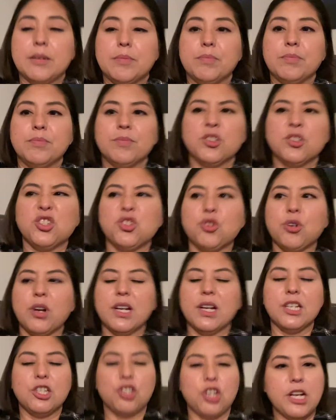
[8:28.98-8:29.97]
just
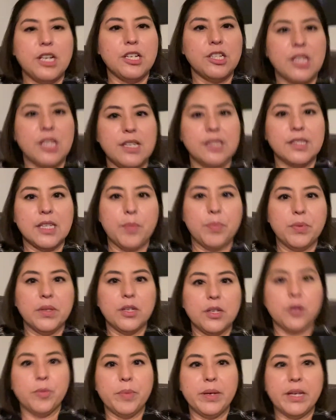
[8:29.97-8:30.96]
trying to change things up a
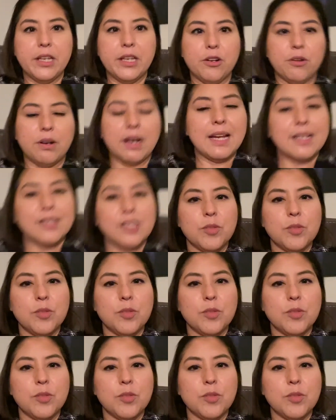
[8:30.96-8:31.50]
little bit or add